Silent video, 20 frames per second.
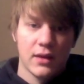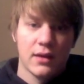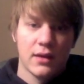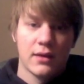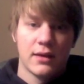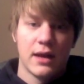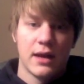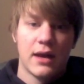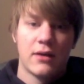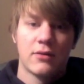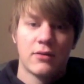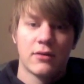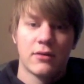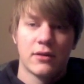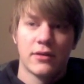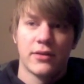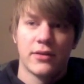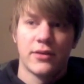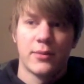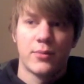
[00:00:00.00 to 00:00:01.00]
Now,
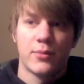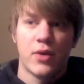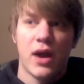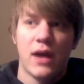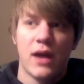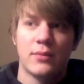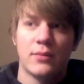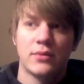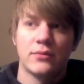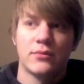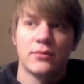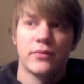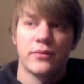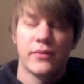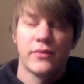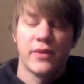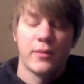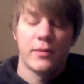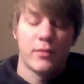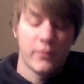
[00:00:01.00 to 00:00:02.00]
the problem
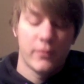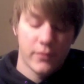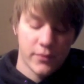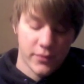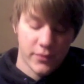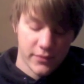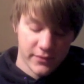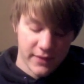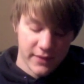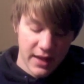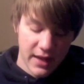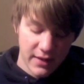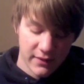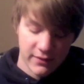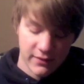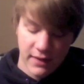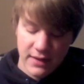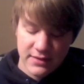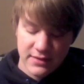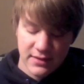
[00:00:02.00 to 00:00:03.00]

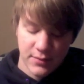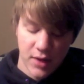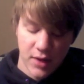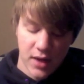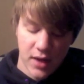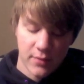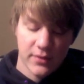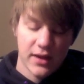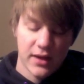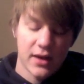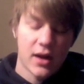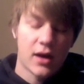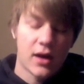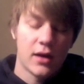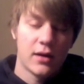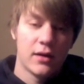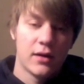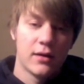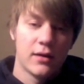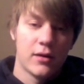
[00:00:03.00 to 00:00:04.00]
that's the problem that
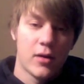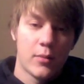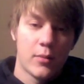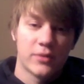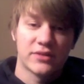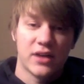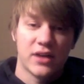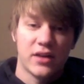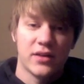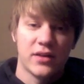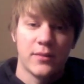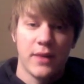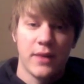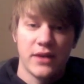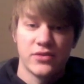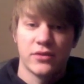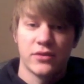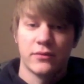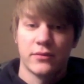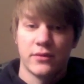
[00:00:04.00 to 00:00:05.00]
almost all the
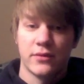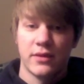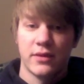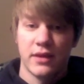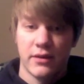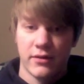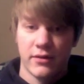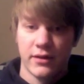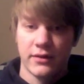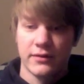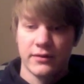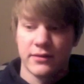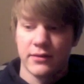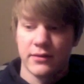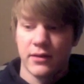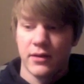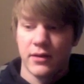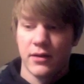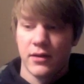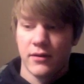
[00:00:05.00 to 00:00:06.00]
major theories
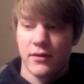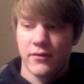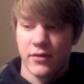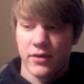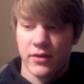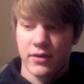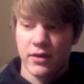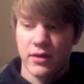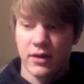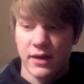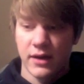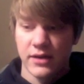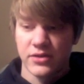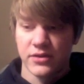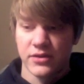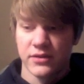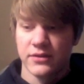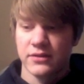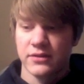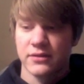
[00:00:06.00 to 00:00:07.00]
for the
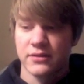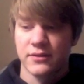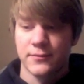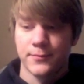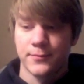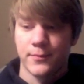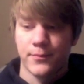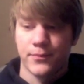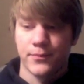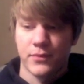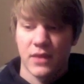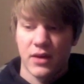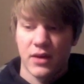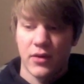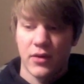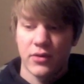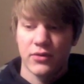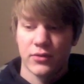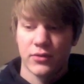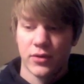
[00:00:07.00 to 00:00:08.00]
glaciers
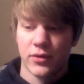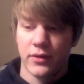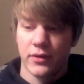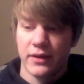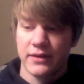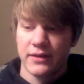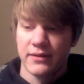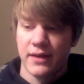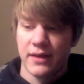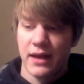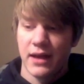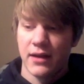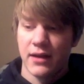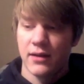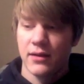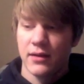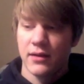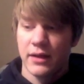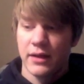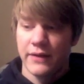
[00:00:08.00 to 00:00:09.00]
go through, is that
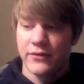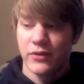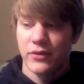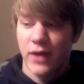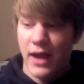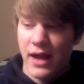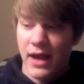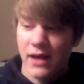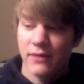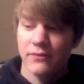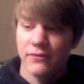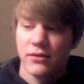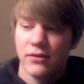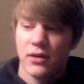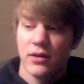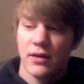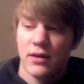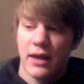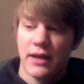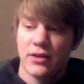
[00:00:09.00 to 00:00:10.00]
if you have
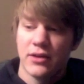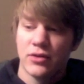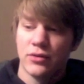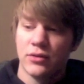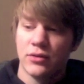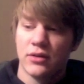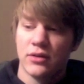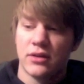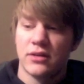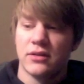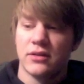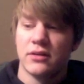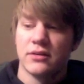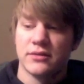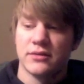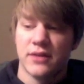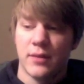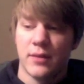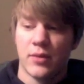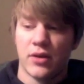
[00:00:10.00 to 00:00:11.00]
a cooler
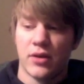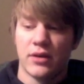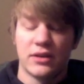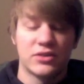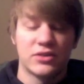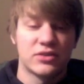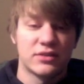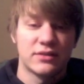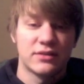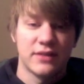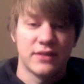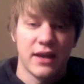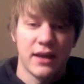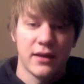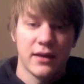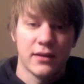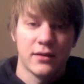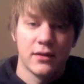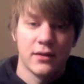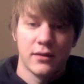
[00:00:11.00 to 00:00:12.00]
summer, let's just
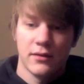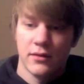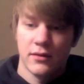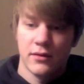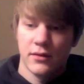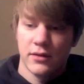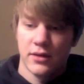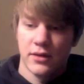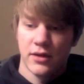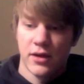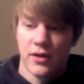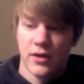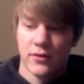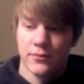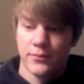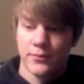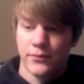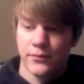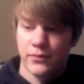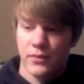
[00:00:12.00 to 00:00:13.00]
say, the
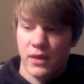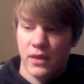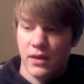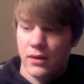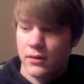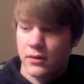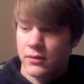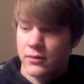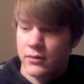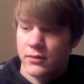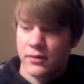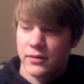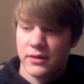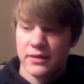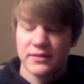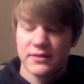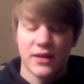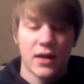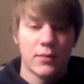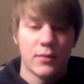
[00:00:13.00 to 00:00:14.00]

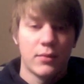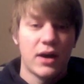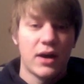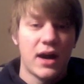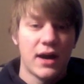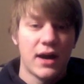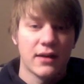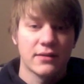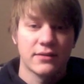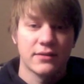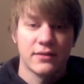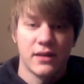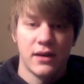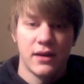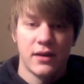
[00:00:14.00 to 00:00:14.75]
sun blocks